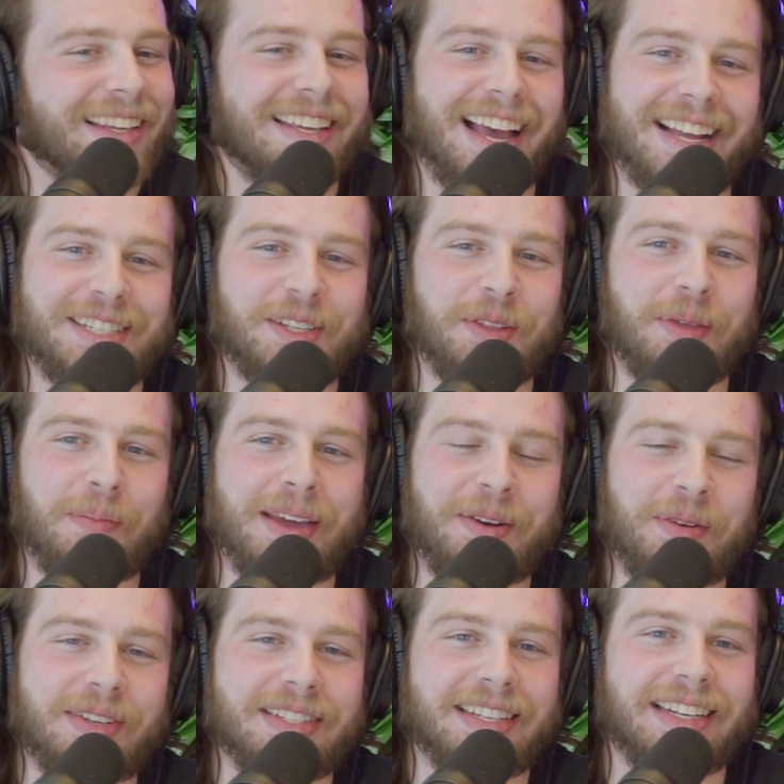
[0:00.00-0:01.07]
Yeah, so the main
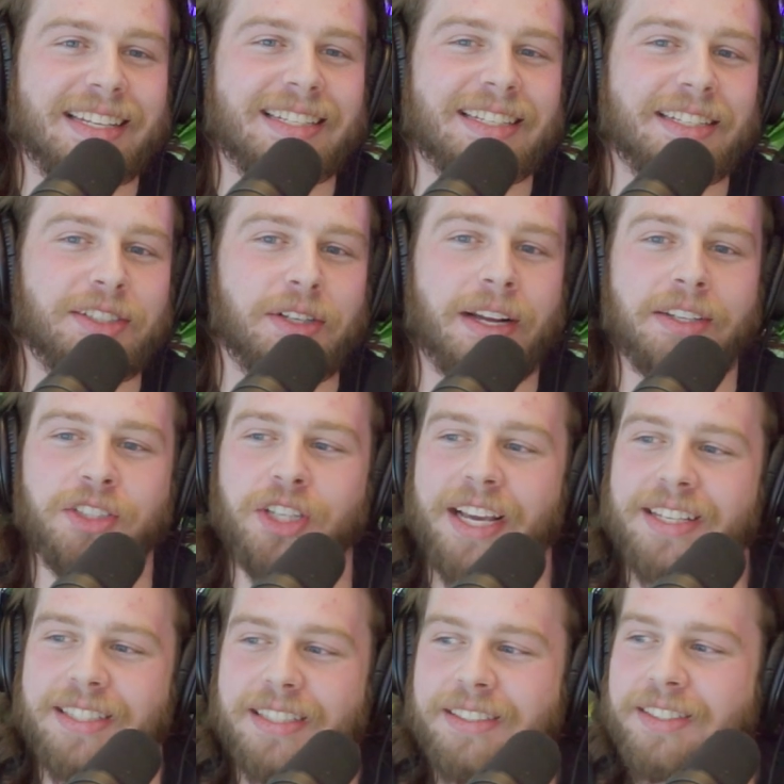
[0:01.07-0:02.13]
reason is
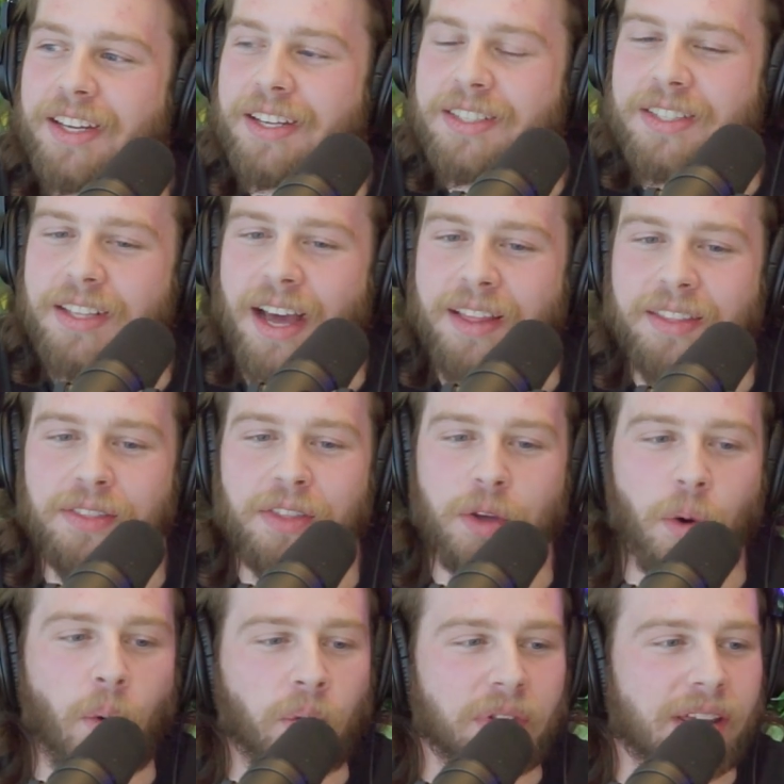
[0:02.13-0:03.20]
Jason does, I think, the
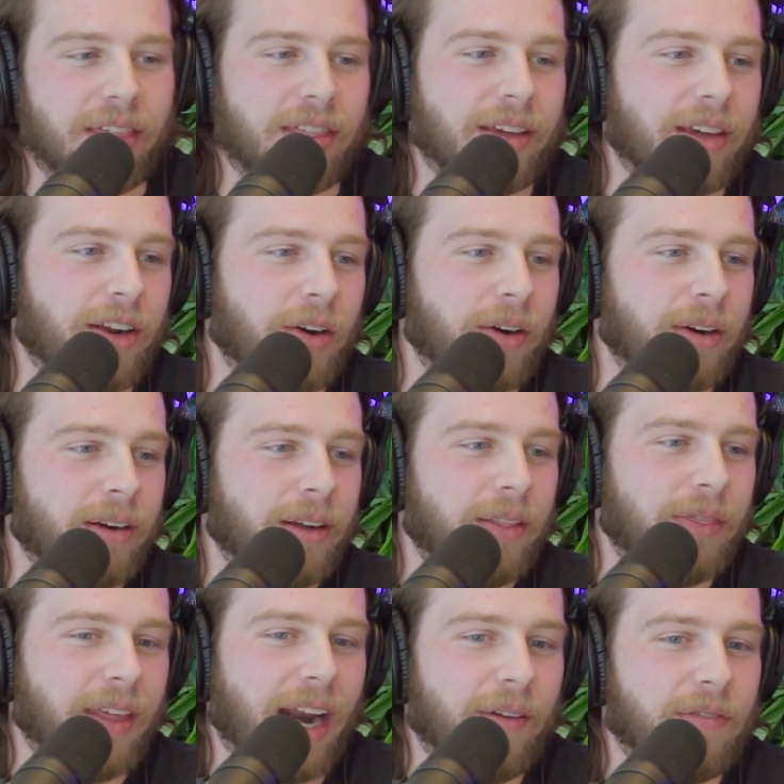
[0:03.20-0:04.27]
only thing here
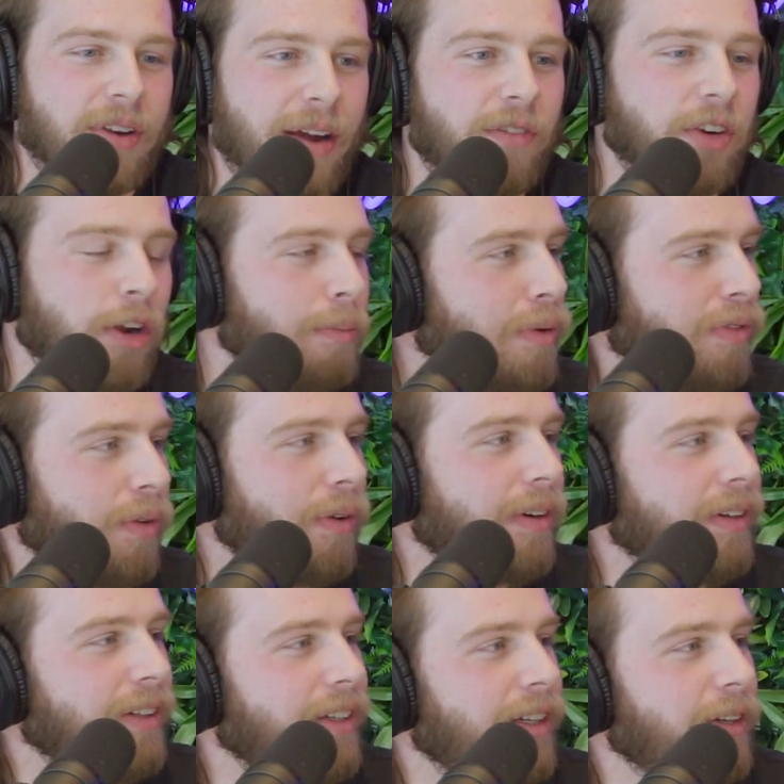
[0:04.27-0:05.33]
that I've never done before,
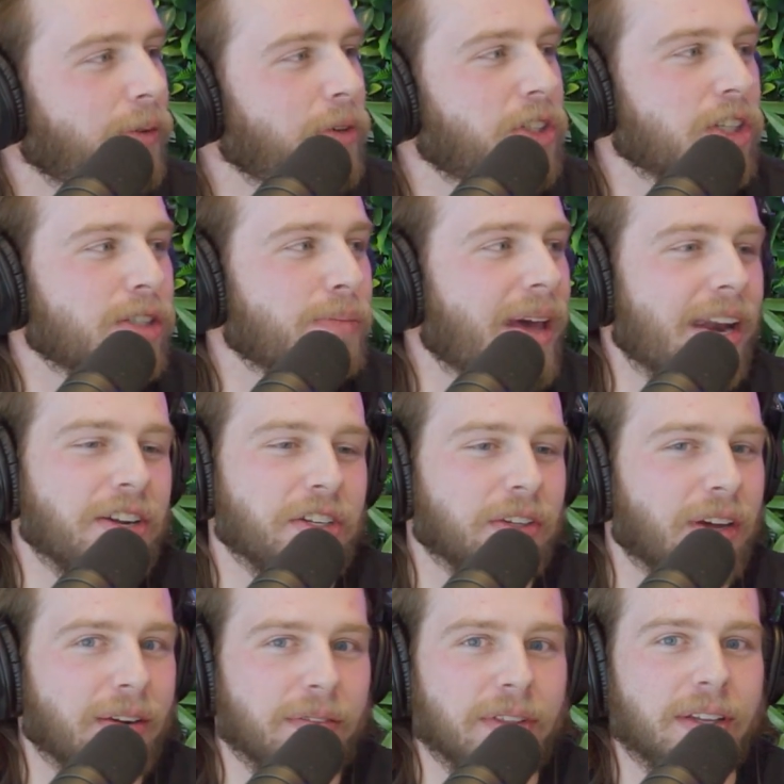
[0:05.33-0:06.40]
which is managing a
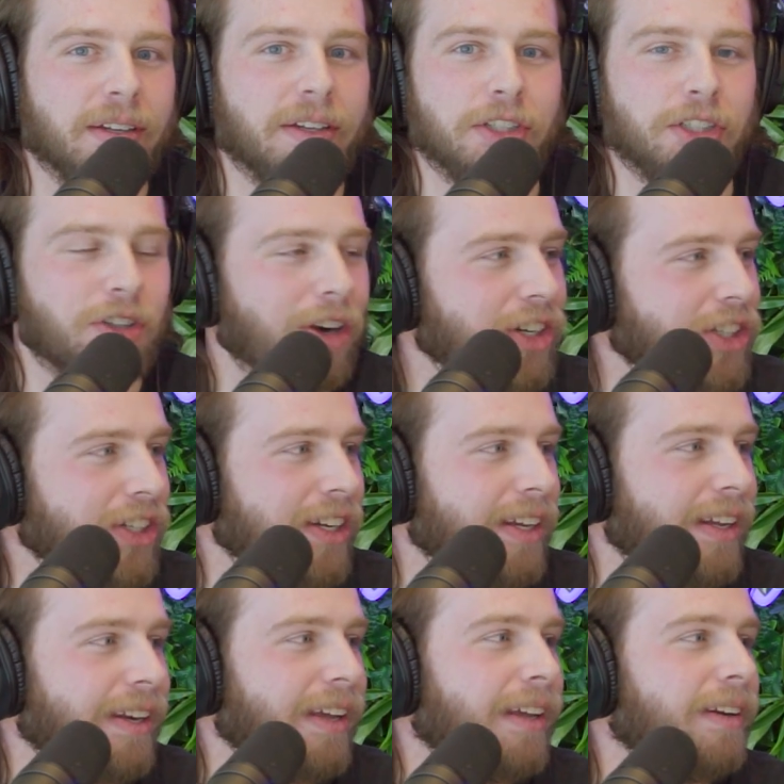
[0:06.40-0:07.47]
lot of the
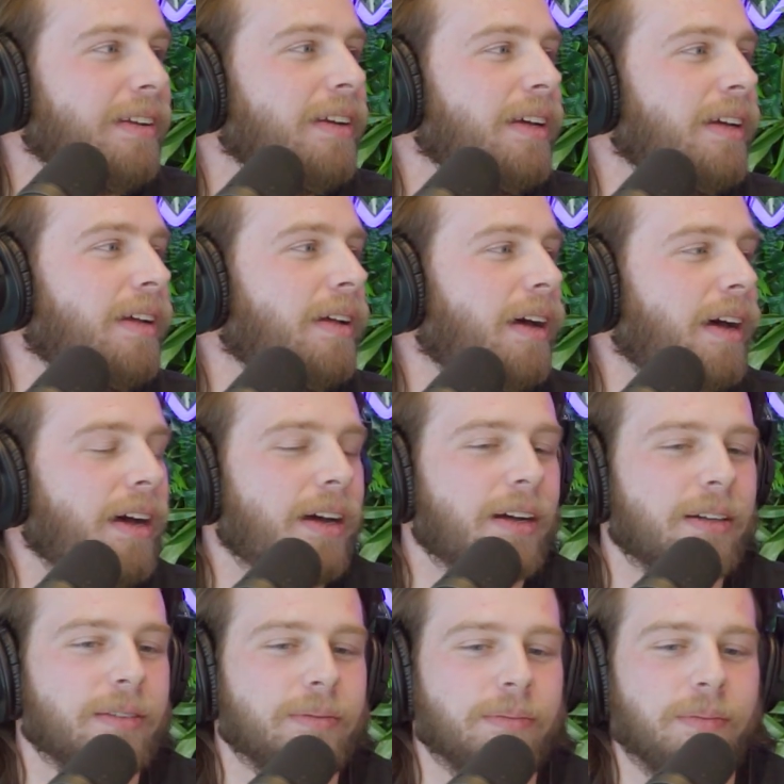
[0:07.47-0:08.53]
construction and,
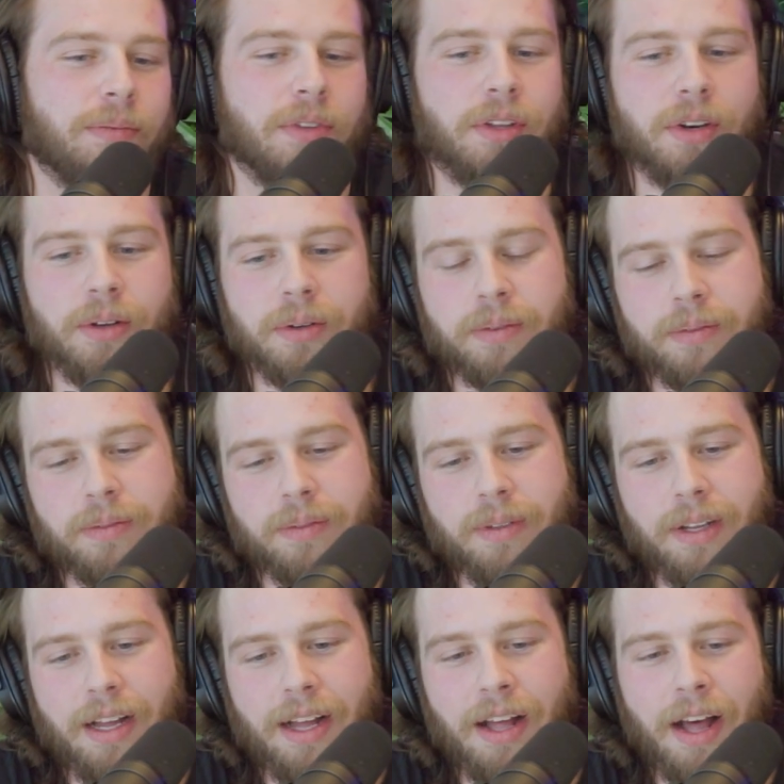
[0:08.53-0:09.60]

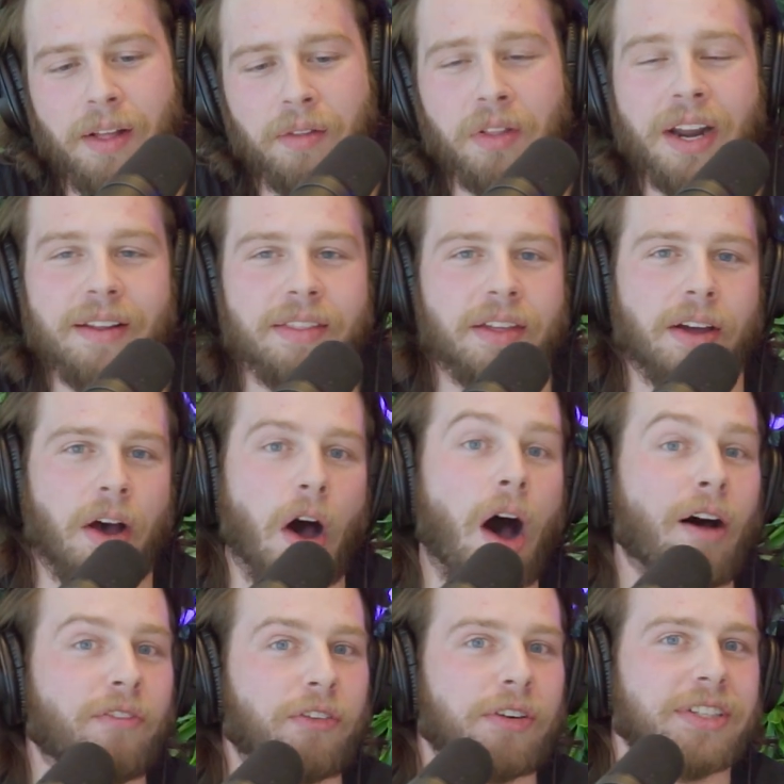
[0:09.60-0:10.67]
a lot of the
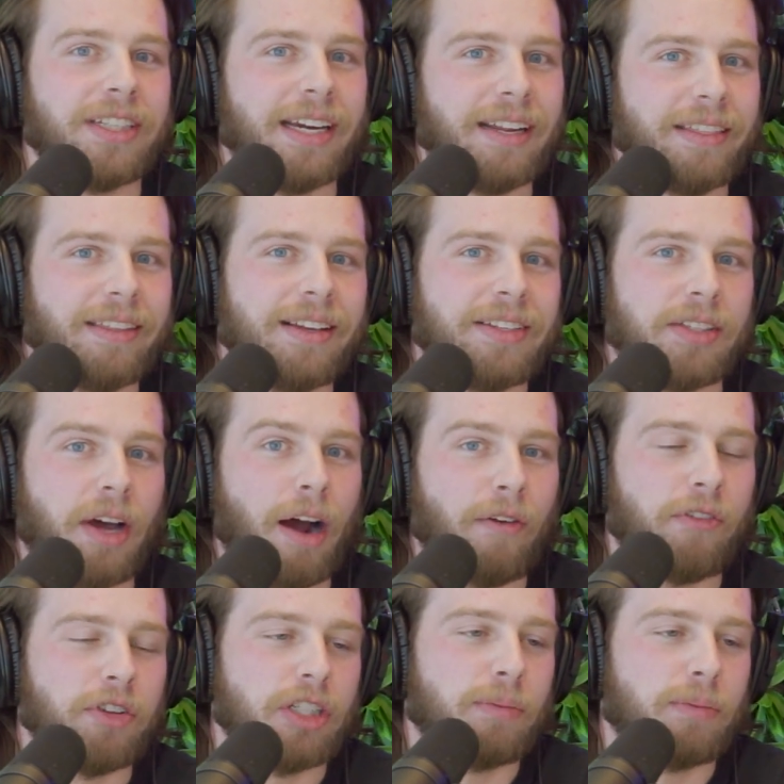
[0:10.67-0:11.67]
offer side of things, the offers